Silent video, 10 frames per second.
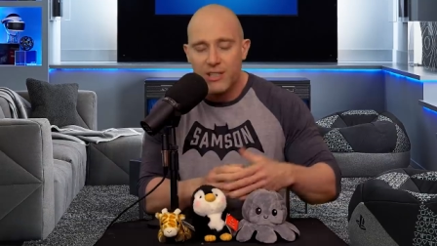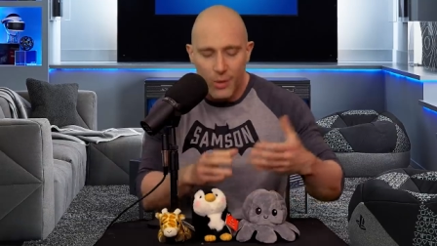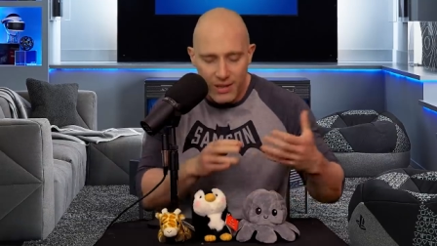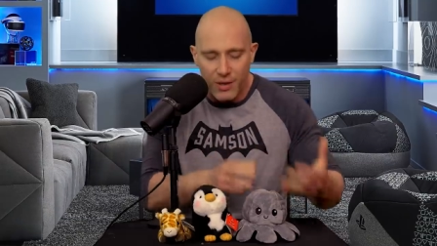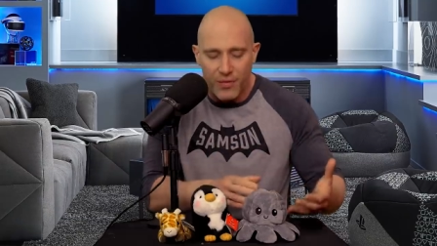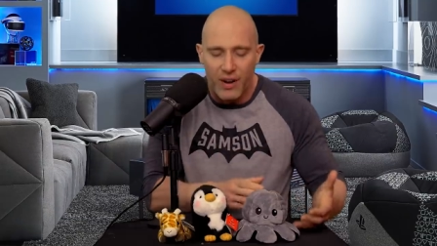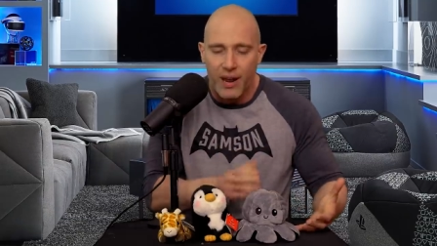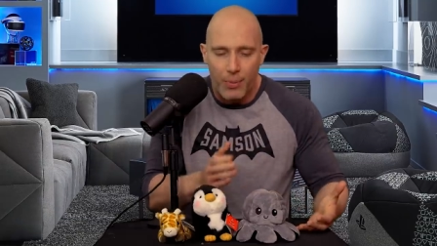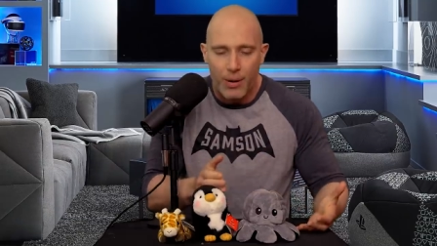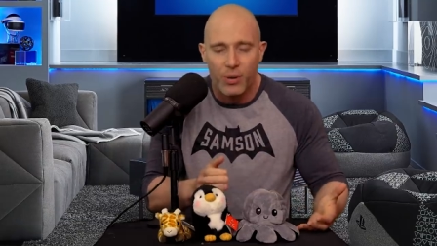doing it to the front, I
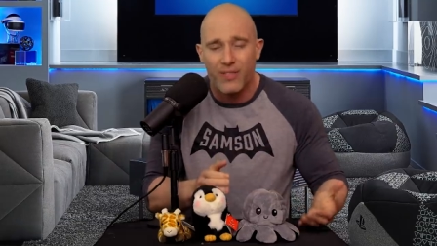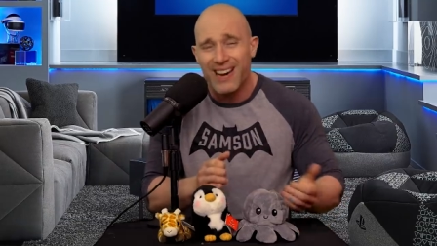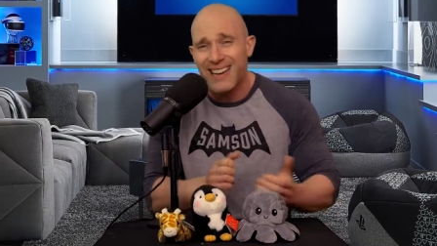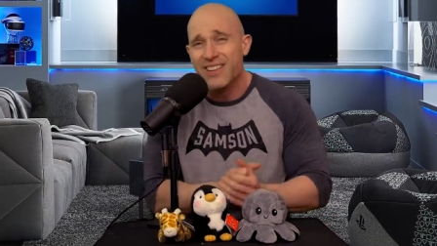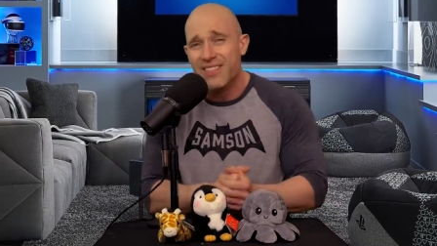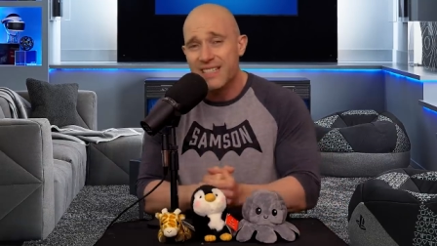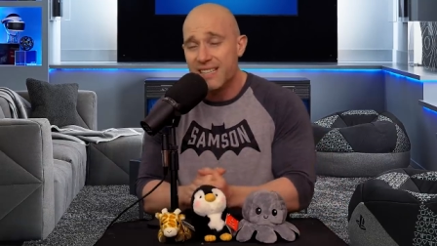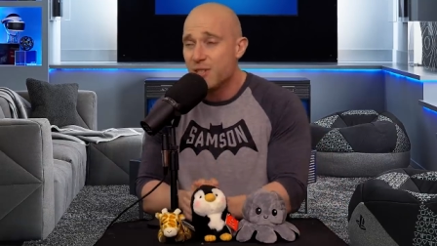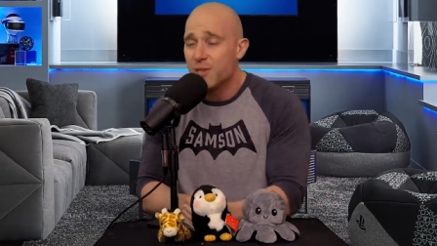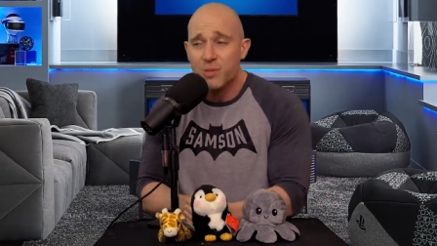probably wouldn't have had any of these
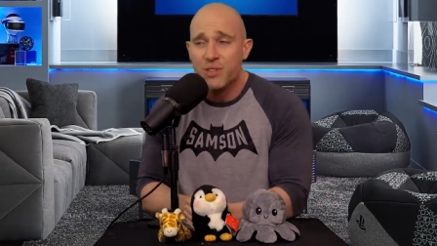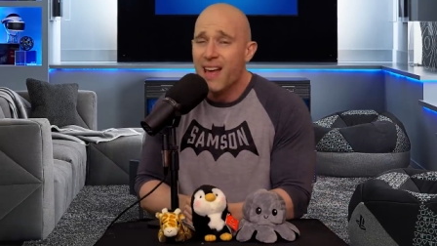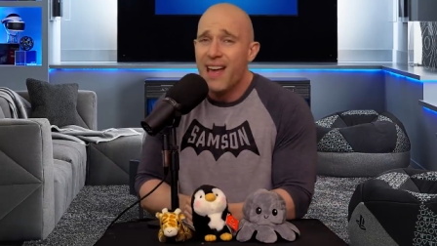issues.